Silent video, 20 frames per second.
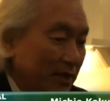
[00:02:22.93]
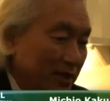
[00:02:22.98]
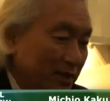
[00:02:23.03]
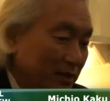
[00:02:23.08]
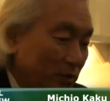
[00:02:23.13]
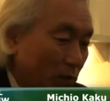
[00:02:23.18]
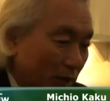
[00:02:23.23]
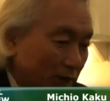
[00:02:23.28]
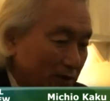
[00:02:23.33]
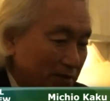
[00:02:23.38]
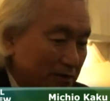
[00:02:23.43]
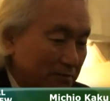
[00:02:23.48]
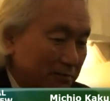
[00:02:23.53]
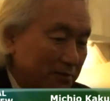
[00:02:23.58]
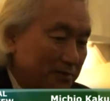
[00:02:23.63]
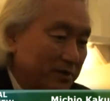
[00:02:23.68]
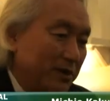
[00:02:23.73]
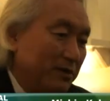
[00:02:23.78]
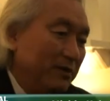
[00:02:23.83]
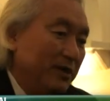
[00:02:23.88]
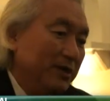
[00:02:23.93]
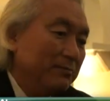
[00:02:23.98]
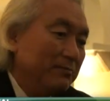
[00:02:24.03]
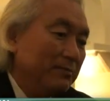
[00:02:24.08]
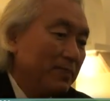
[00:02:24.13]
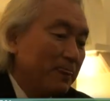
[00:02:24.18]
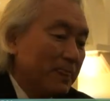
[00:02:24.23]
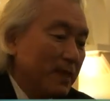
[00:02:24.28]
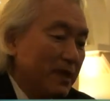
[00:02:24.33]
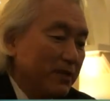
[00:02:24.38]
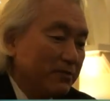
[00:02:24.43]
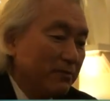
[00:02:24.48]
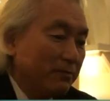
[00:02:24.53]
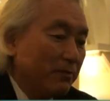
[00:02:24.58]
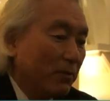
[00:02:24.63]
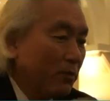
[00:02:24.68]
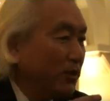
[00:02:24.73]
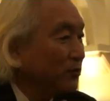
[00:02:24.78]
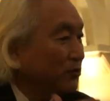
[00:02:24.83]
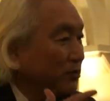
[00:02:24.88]
In quantum theory, the
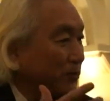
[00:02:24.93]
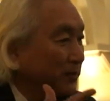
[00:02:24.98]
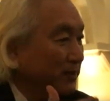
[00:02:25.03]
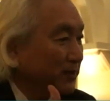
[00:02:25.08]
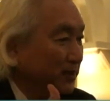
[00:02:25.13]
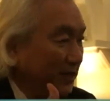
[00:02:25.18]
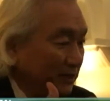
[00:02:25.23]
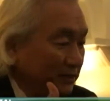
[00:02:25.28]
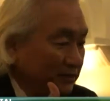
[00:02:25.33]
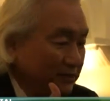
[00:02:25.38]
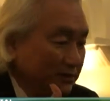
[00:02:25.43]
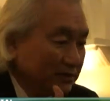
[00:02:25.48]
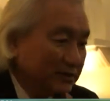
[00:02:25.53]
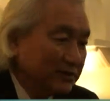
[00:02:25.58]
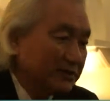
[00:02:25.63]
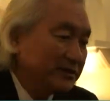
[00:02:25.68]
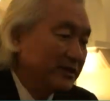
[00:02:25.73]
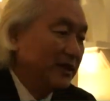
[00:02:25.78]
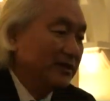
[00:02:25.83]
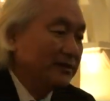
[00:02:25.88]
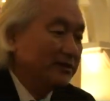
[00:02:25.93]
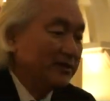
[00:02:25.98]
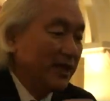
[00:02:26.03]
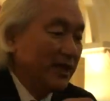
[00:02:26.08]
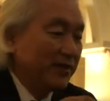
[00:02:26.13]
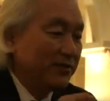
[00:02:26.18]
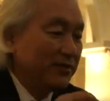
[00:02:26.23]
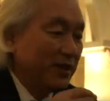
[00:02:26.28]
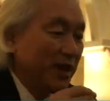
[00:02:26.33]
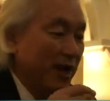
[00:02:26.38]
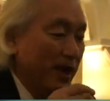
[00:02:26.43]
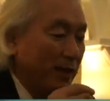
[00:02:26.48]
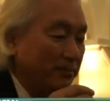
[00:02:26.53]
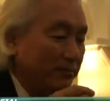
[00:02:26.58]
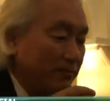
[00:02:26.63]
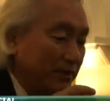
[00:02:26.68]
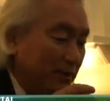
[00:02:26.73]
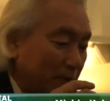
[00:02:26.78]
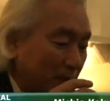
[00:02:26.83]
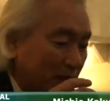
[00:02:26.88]
Bohr interpretation says that the,
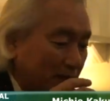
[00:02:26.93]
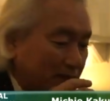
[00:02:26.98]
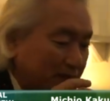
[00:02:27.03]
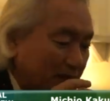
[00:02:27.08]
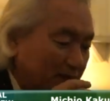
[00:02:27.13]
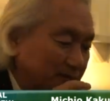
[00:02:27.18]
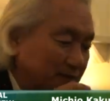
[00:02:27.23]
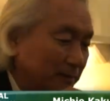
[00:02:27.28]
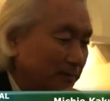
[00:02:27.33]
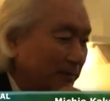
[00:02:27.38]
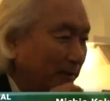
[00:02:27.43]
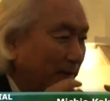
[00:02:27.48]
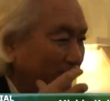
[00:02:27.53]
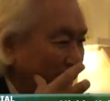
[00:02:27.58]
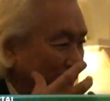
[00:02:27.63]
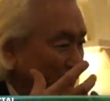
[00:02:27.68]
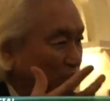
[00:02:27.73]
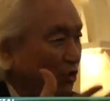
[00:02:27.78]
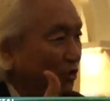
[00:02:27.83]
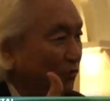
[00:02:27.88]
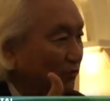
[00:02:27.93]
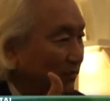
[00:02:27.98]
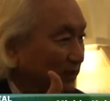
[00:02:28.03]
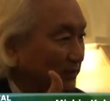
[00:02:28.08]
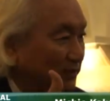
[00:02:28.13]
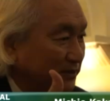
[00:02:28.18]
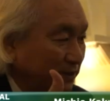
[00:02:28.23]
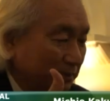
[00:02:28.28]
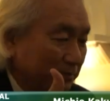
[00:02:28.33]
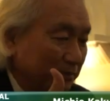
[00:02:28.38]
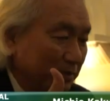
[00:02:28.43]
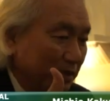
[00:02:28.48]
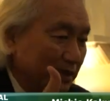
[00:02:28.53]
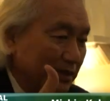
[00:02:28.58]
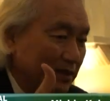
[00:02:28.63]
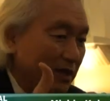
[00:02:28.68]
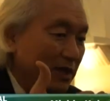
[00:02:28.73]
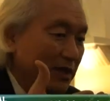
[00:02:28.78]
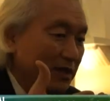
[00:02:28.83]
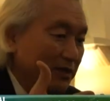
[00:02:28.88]
ob the process of observing something